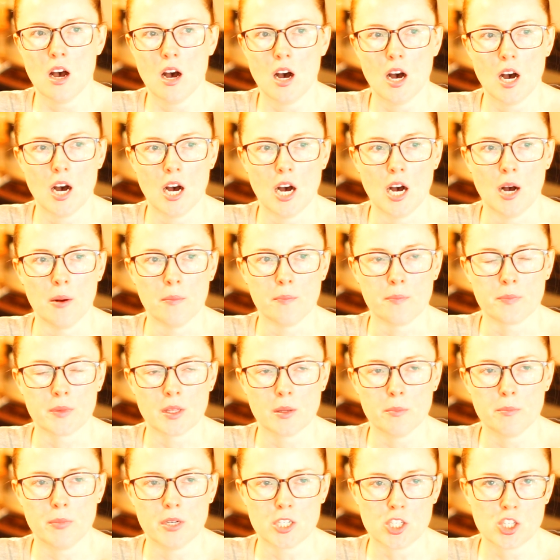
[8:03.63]

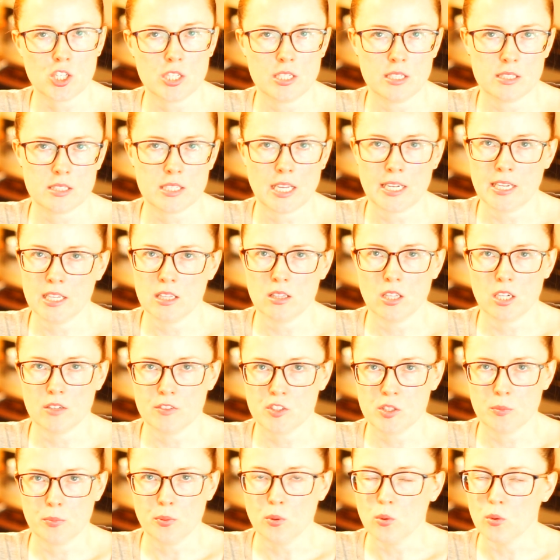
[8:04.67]
But she is getting a lot of
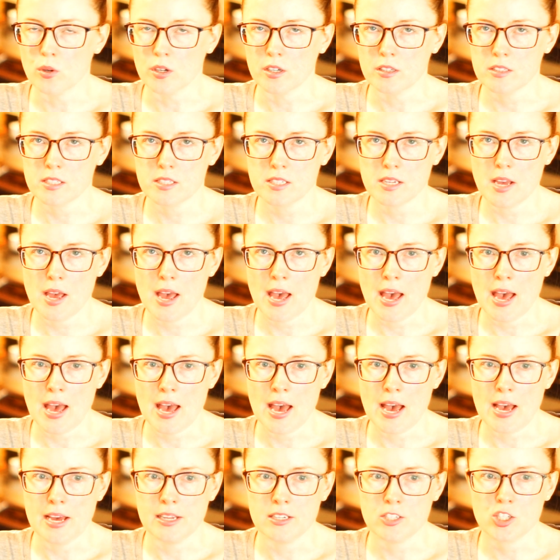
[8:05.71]
support,
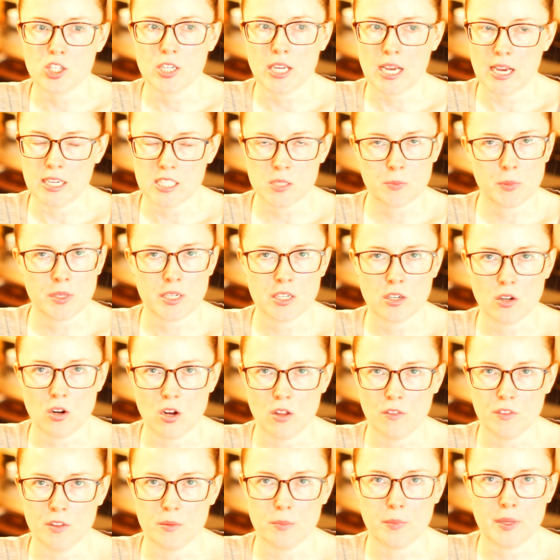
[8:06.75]
and she has been in
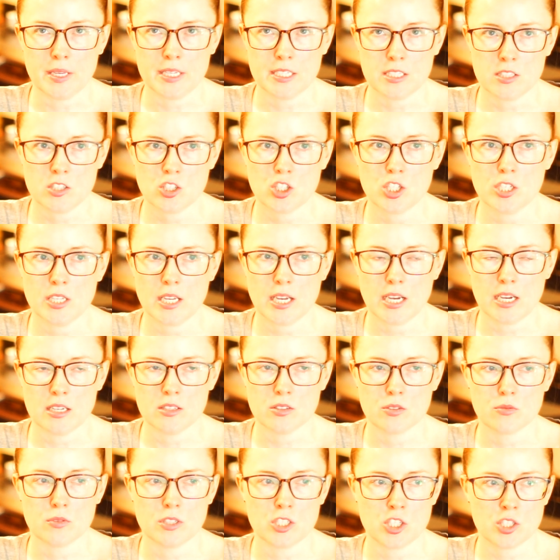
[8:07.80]
all of the debates. She
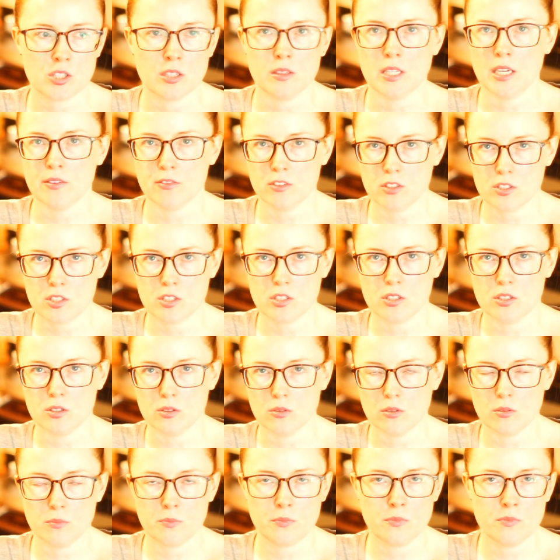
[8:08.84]
has reached the level
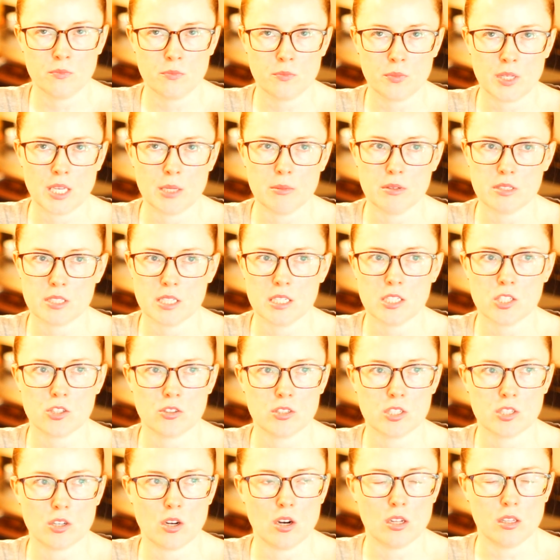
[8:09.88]
to be able to enter
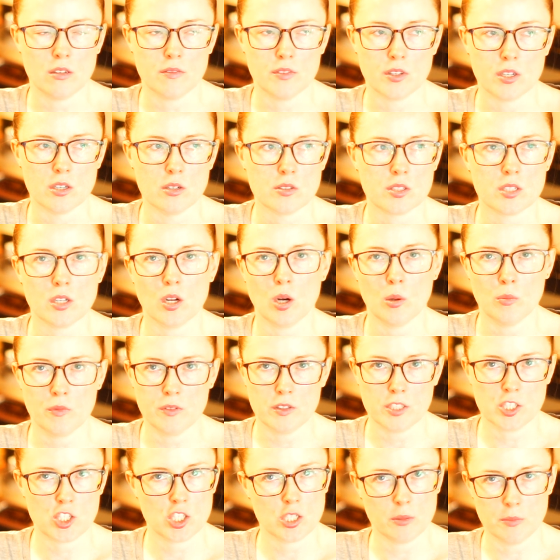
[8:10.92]
into all of those, and
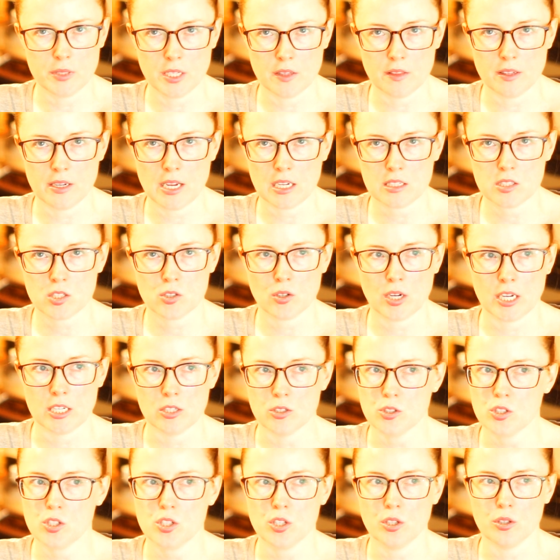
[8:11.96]
hopefully she'll be in the next
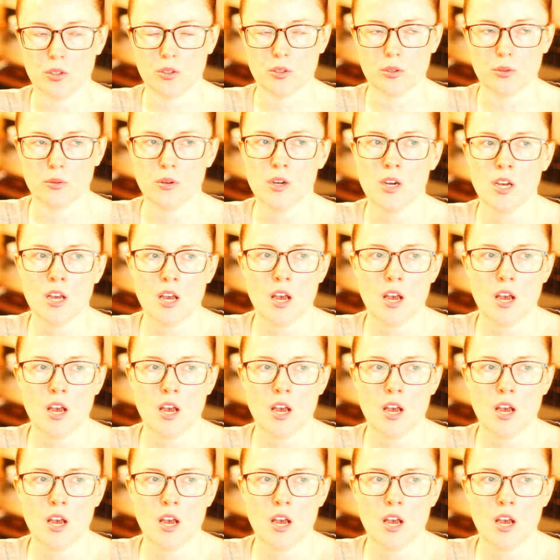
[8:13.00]
round too.